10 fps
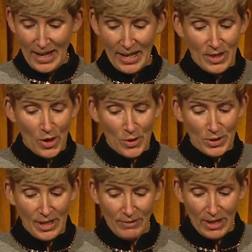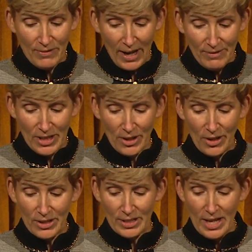In those 75
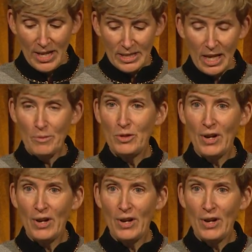years, Damon